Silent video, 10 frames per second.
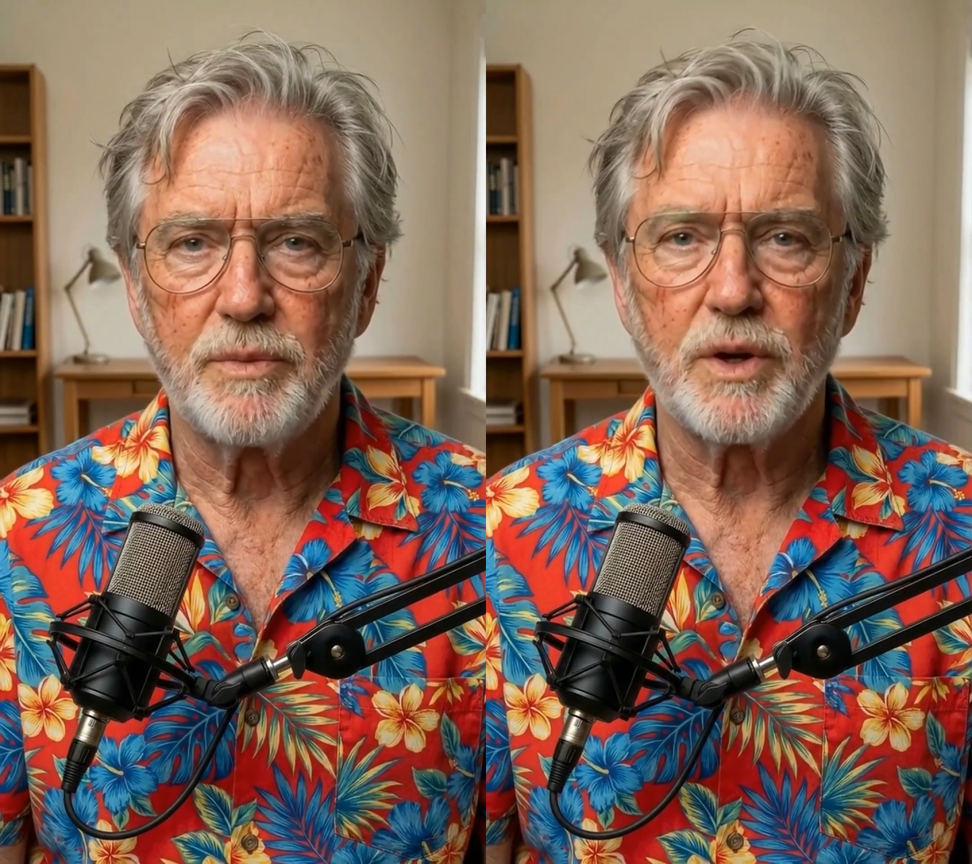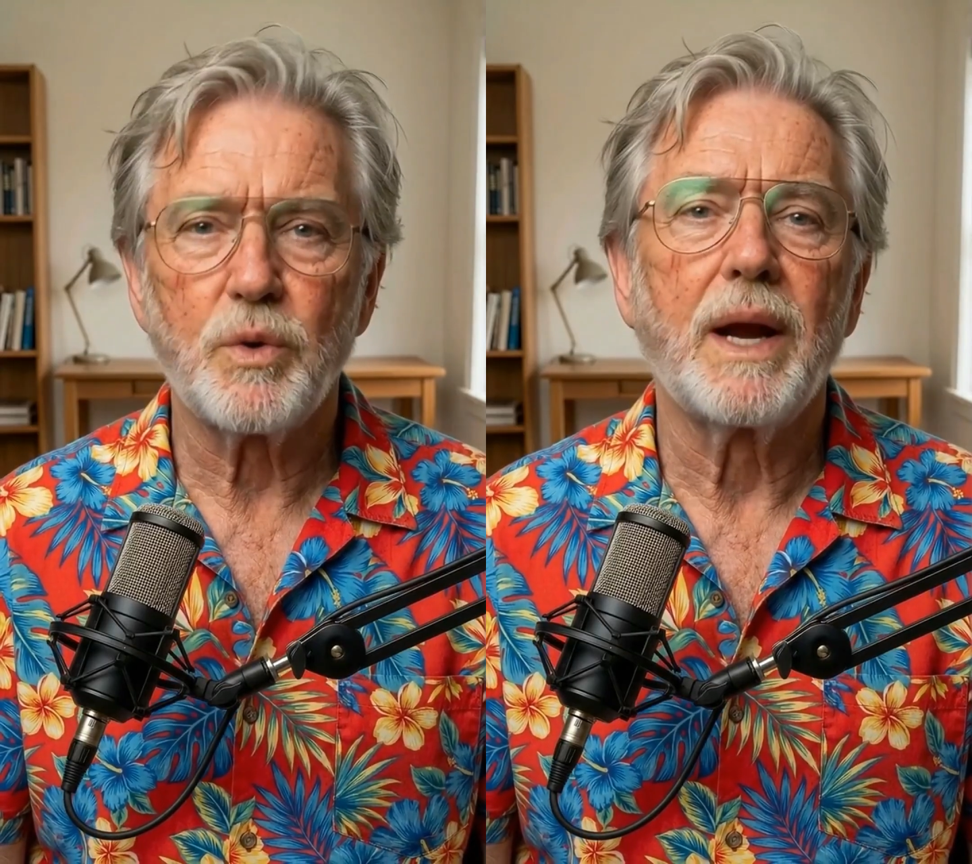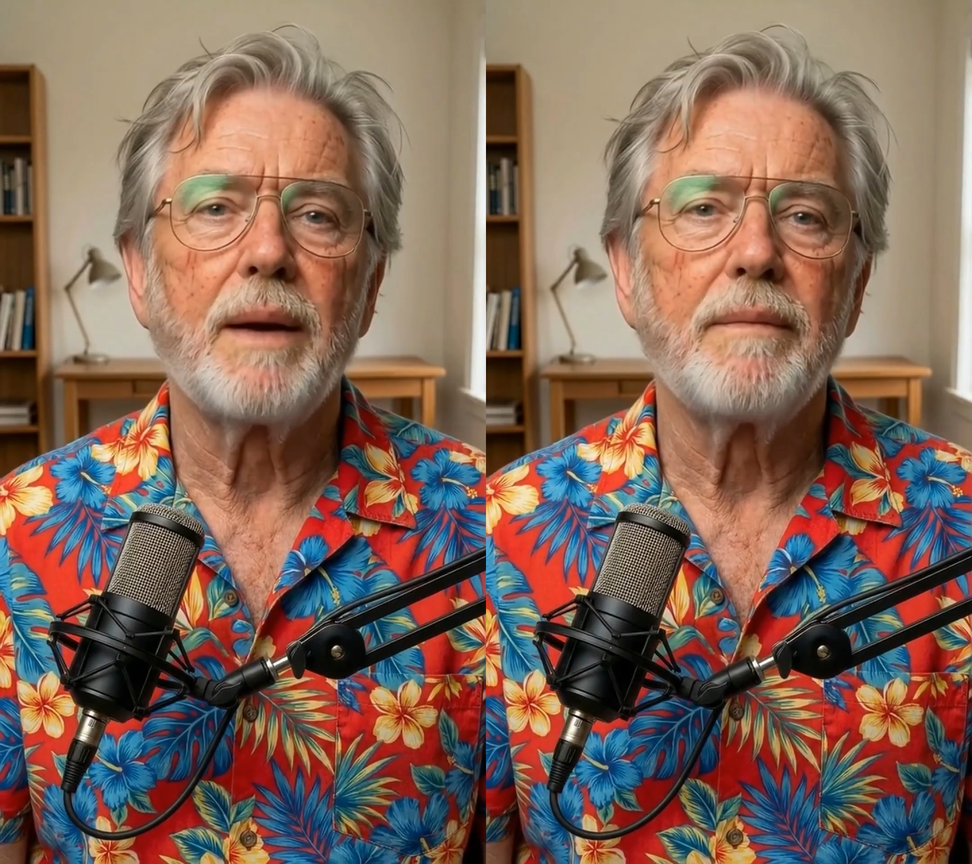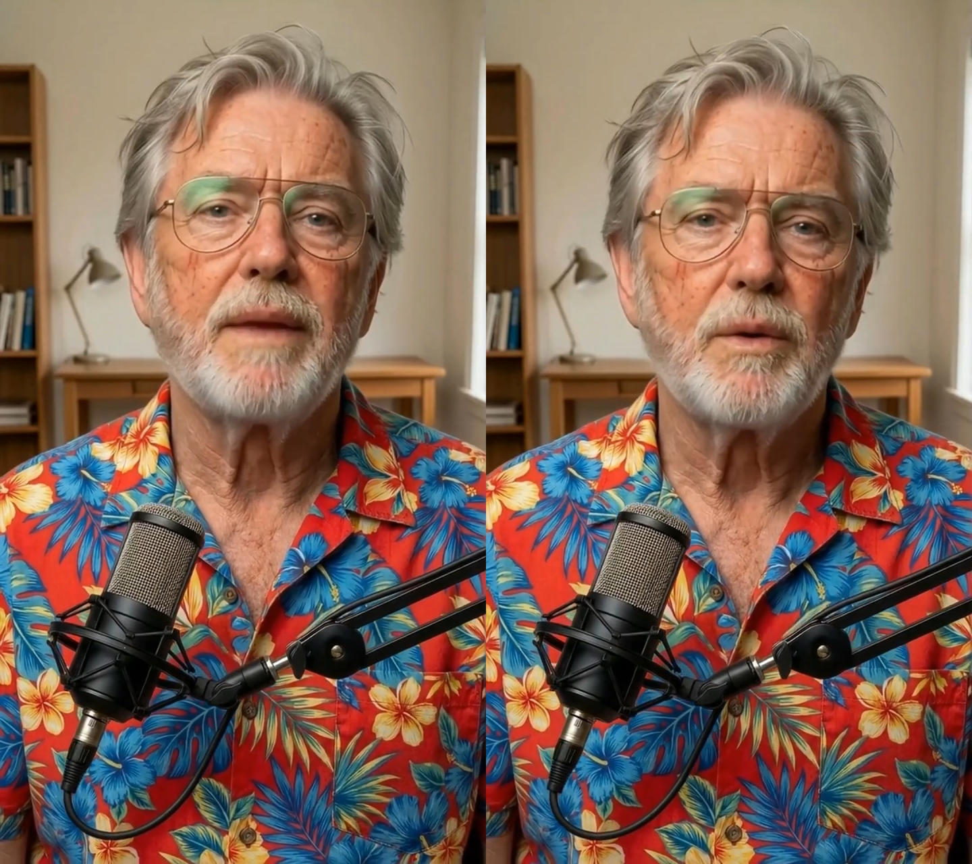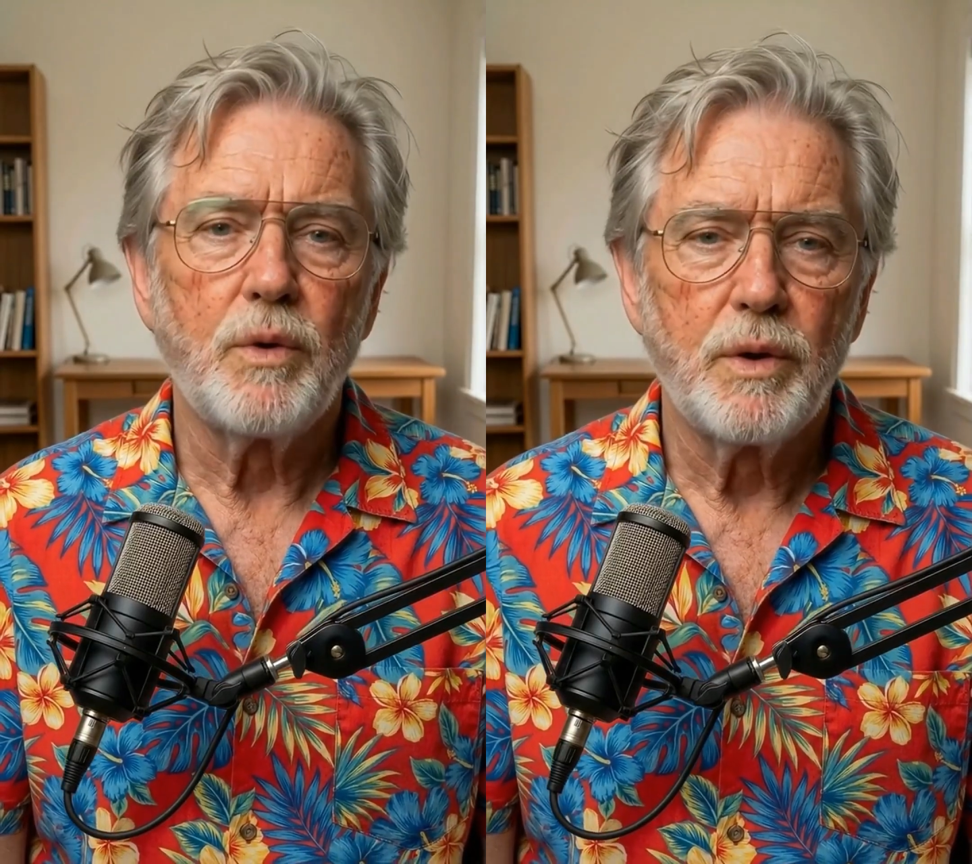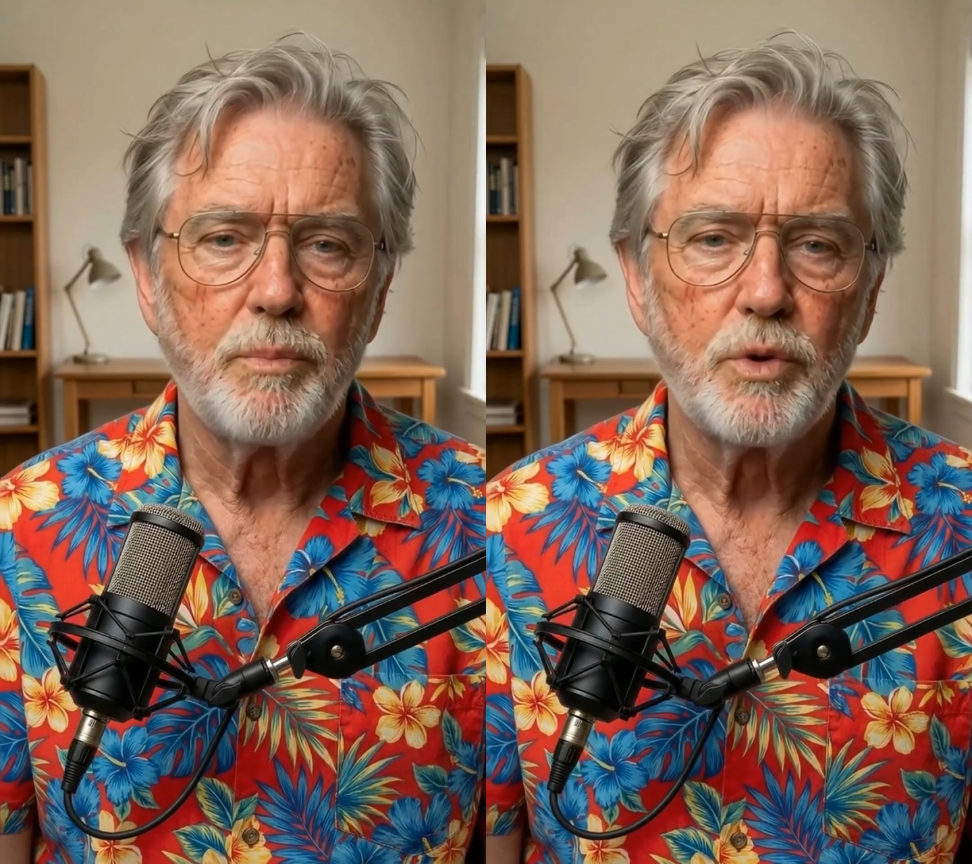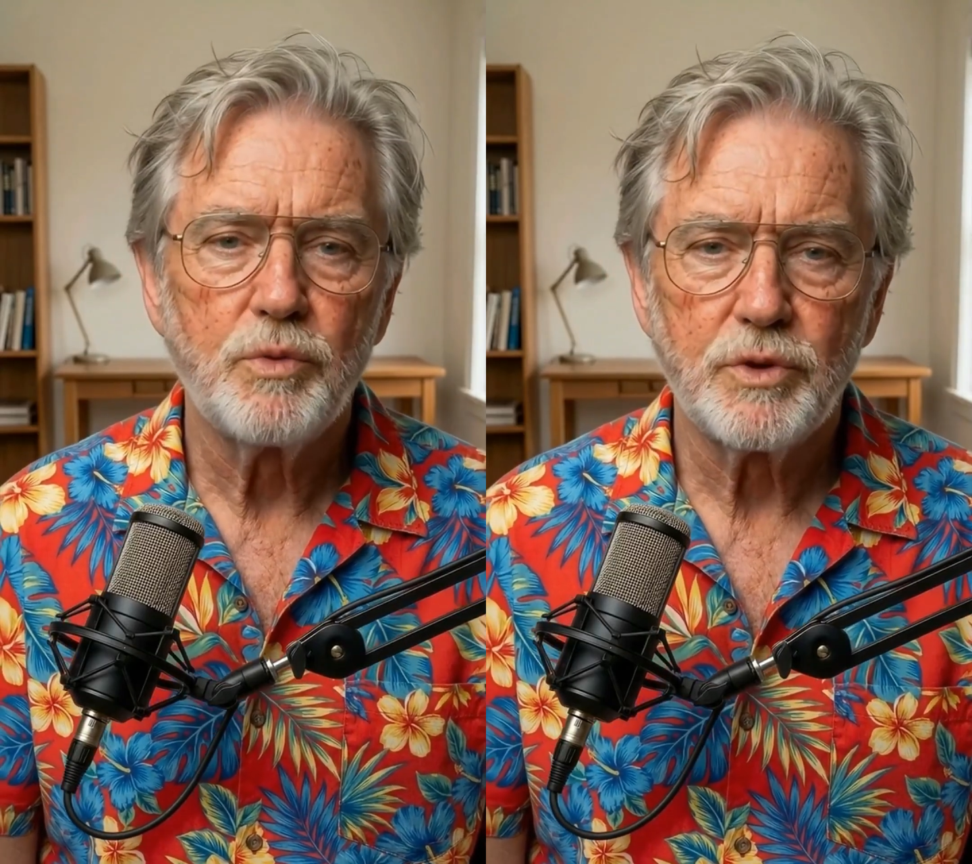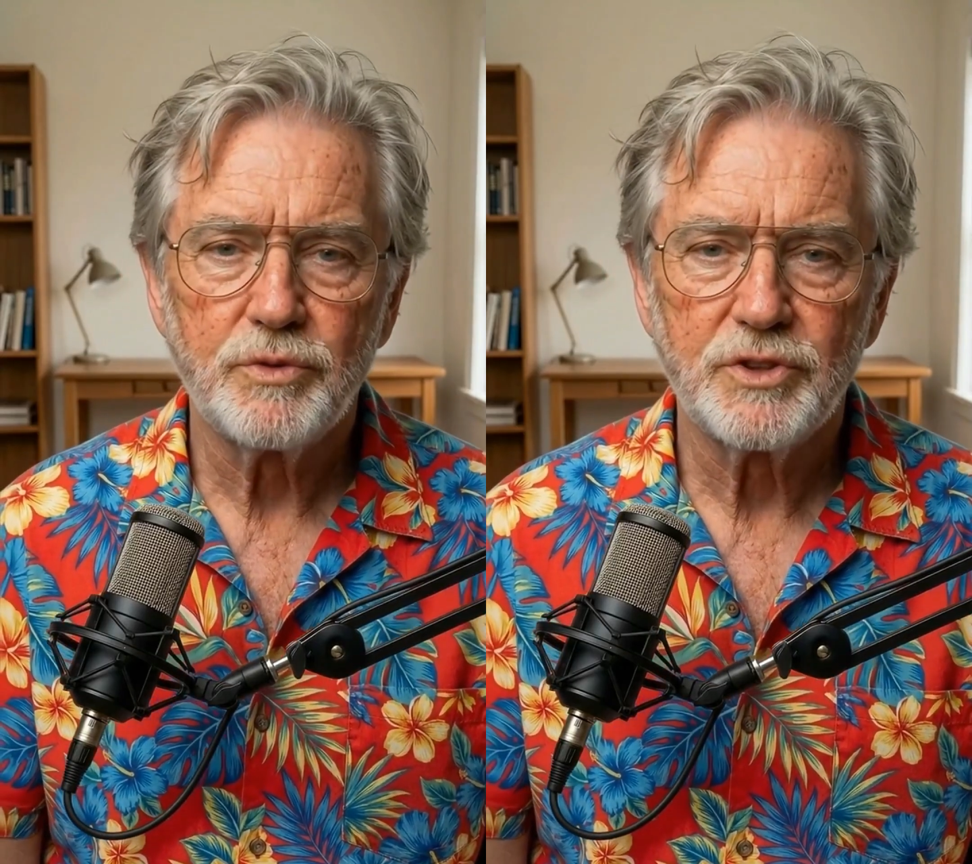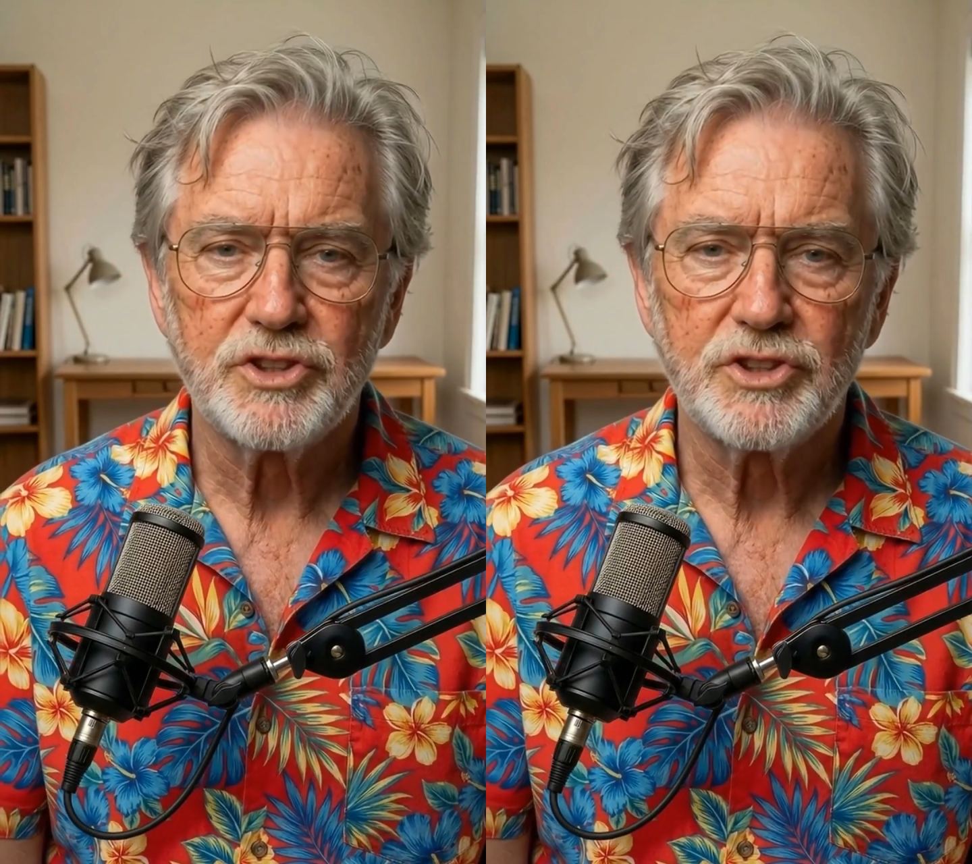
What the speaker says: required federal approval for